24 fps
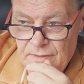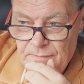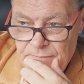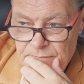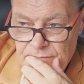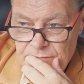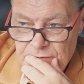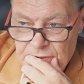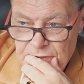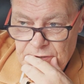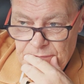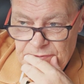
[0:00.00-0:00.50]

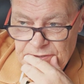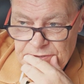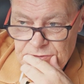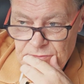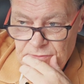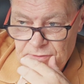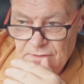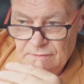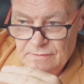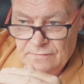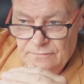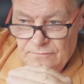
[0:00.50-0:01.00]
I'm going to be
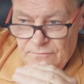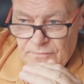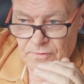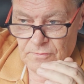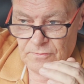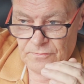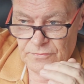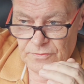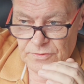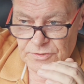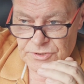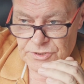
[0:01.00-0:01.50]
doing a
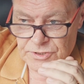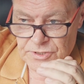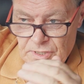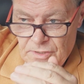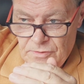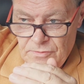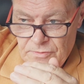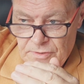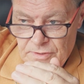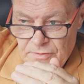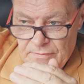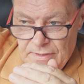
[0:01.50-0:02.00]
few on the
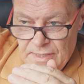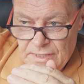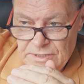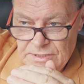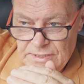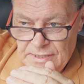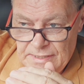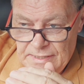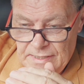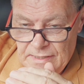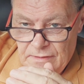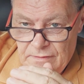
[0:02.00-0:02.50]
Skoda
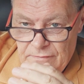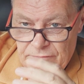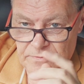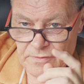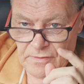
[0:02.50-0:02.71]
actually now.